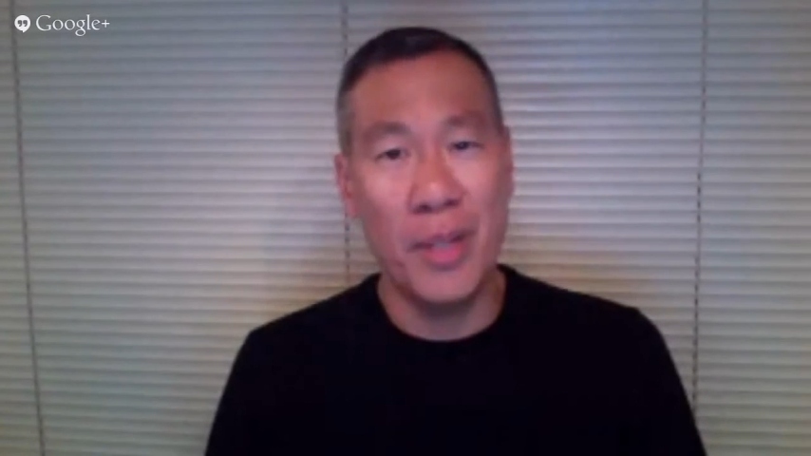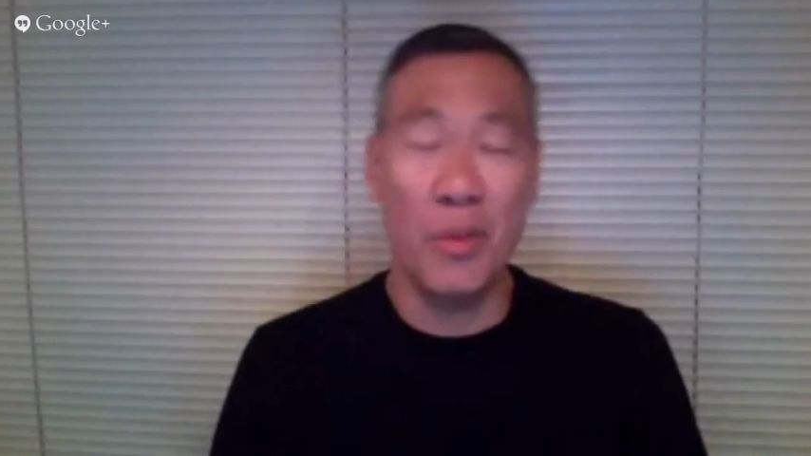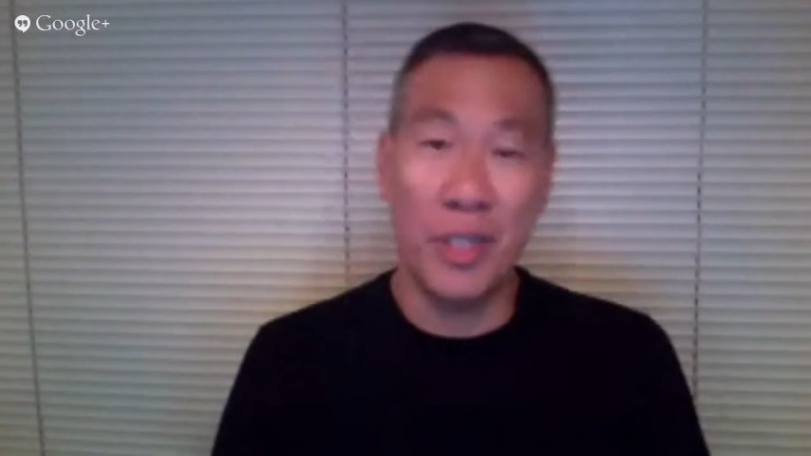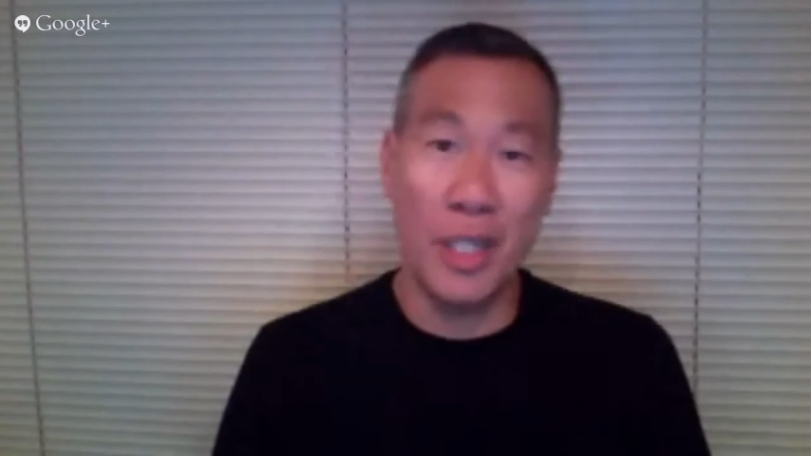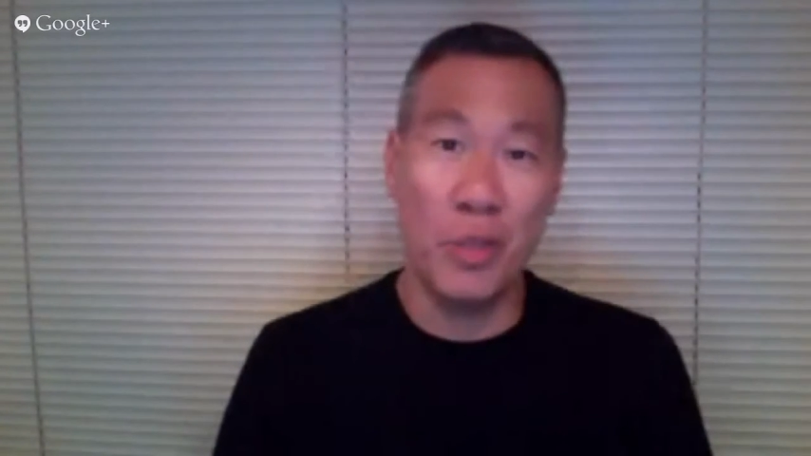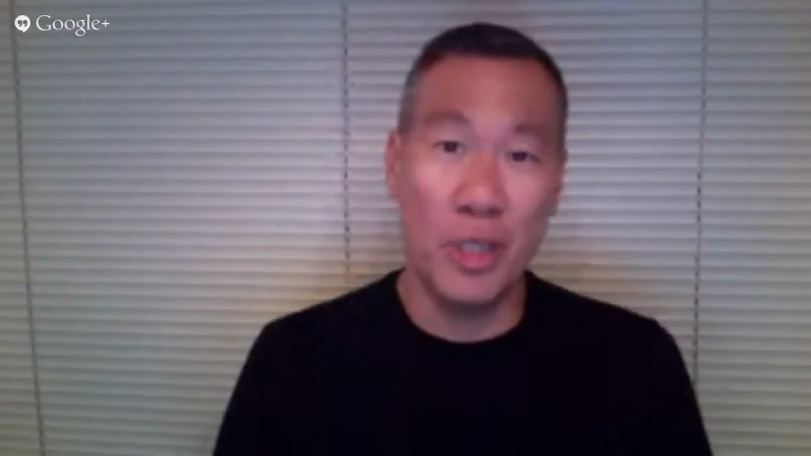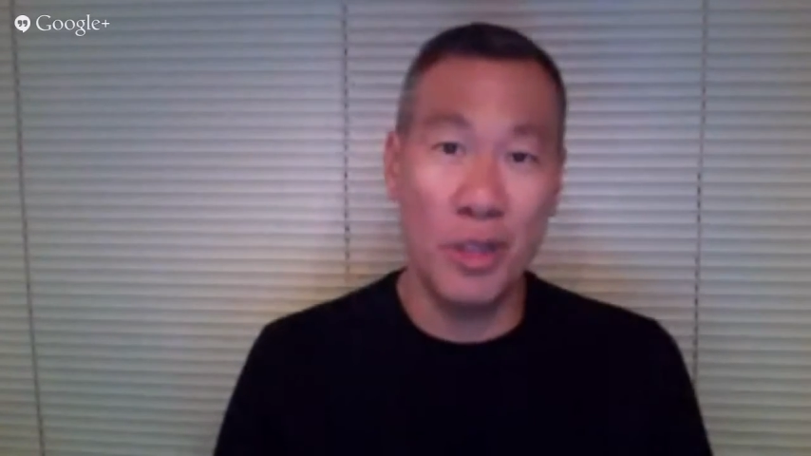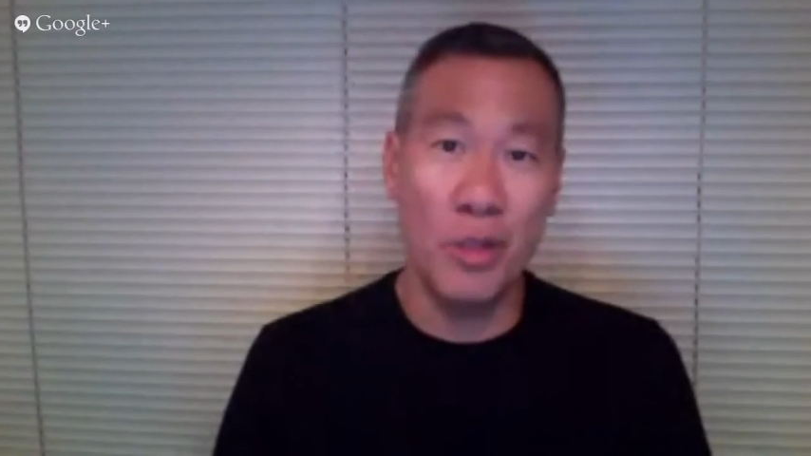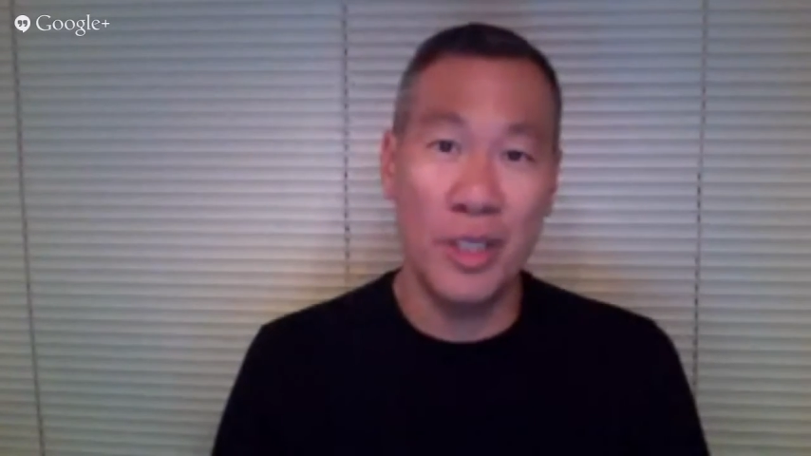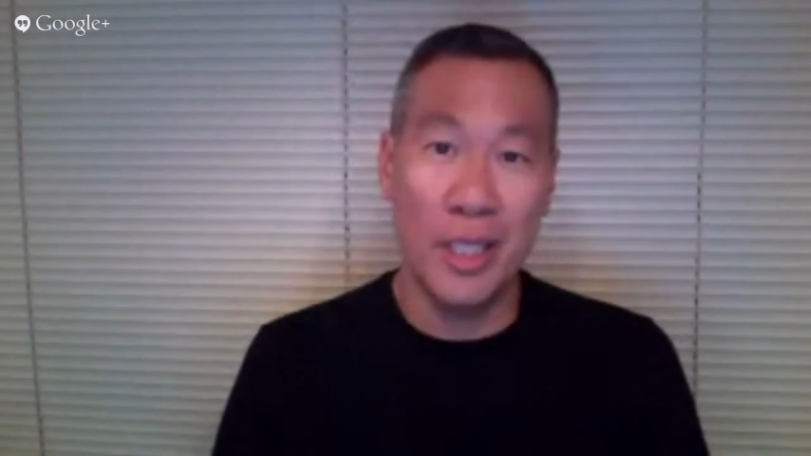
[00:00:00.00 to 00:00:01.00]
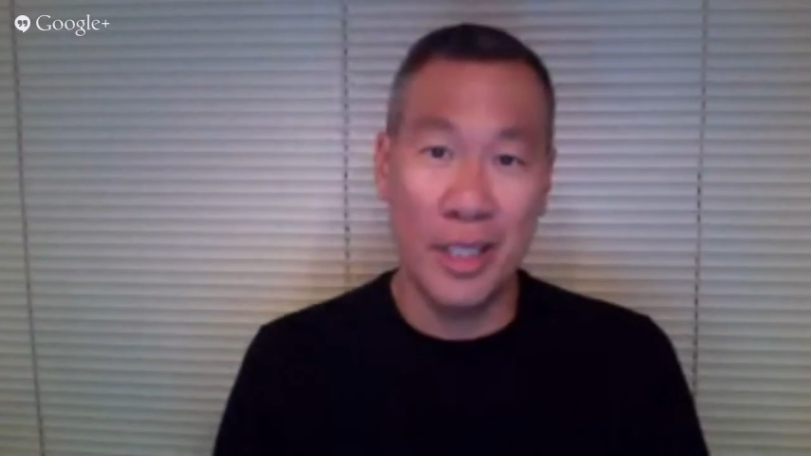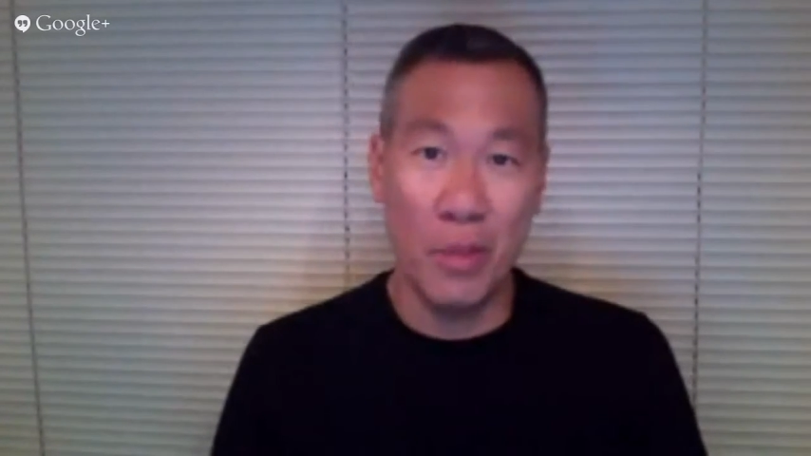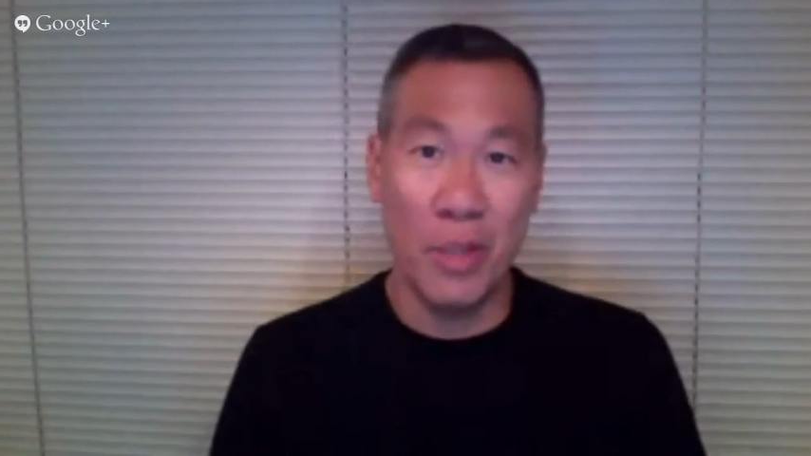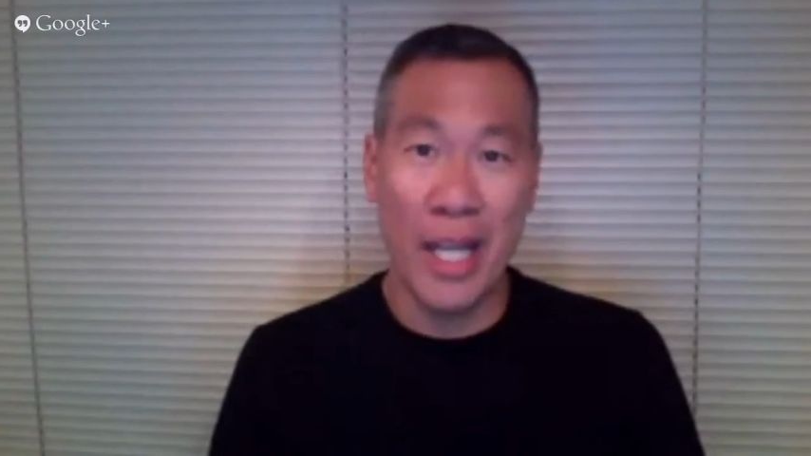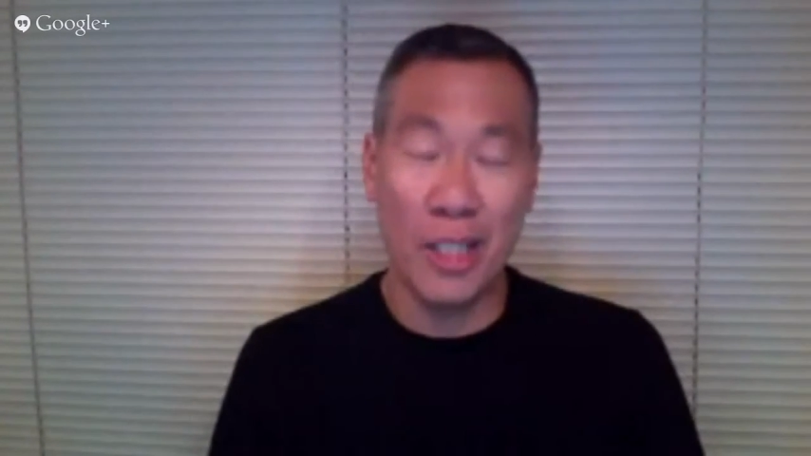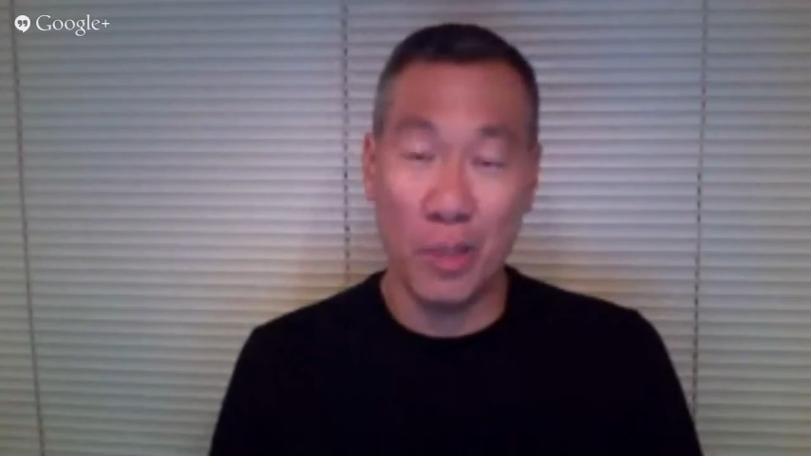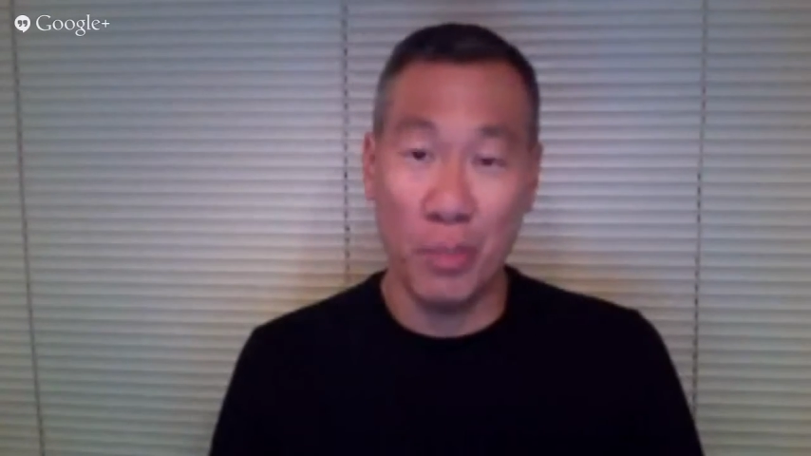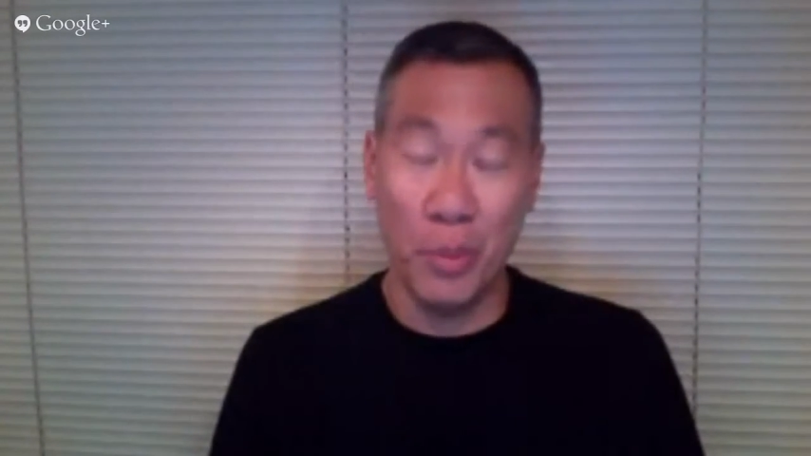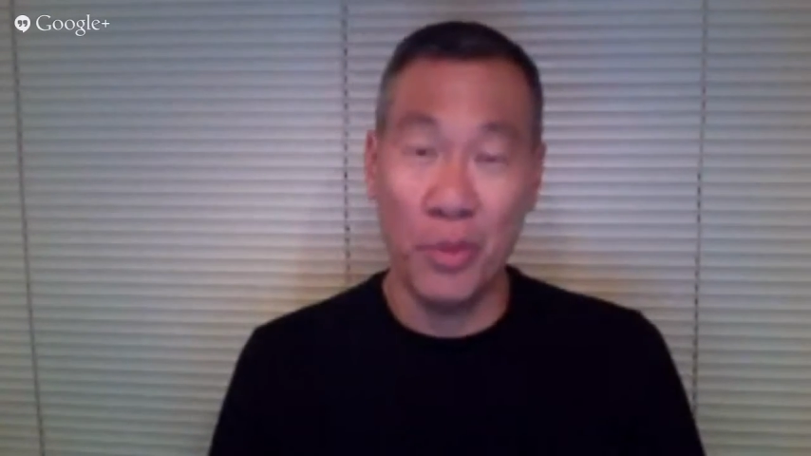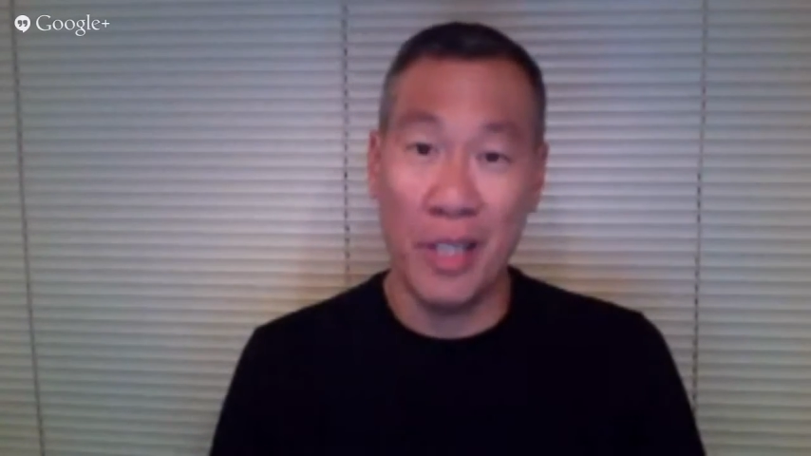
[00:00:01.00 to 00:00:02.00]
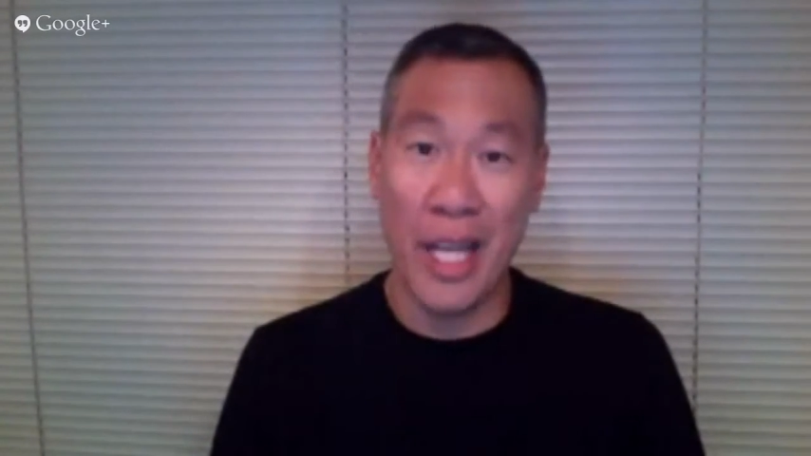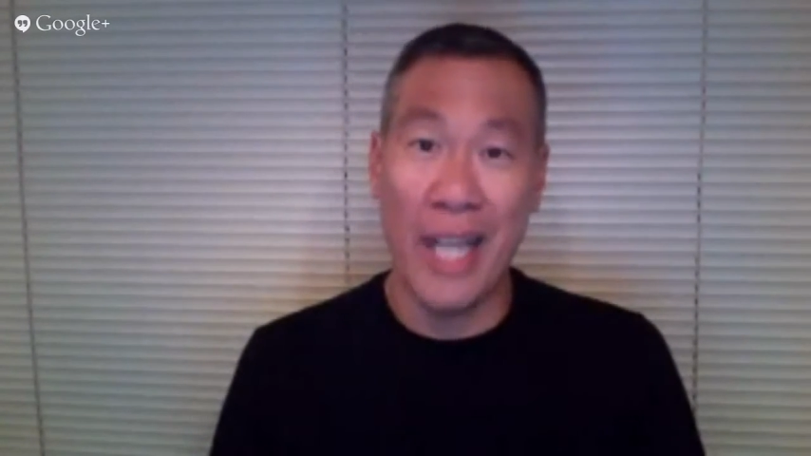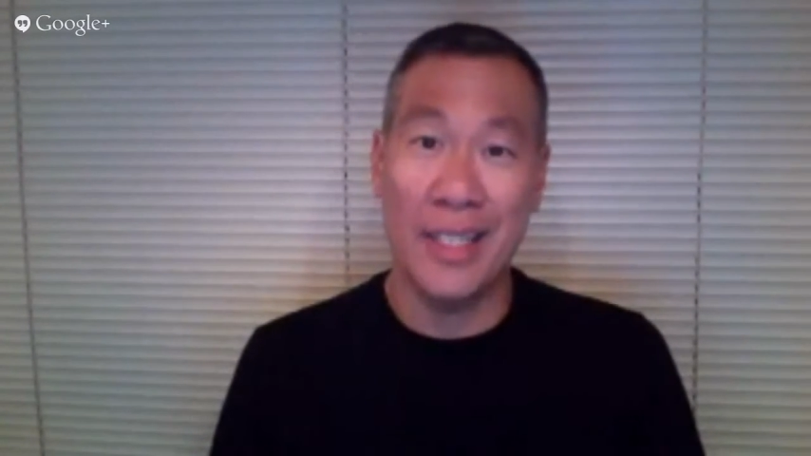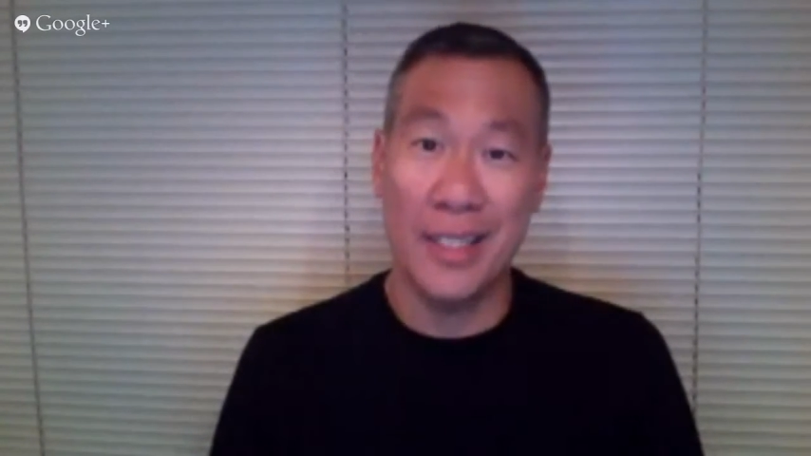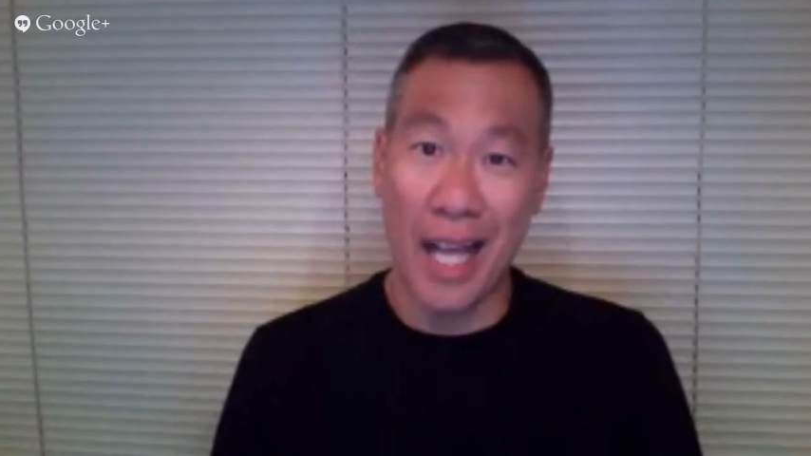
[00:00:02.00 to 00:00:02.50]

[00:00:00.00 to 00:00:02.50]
And what they would do is that they would actually pull the lashes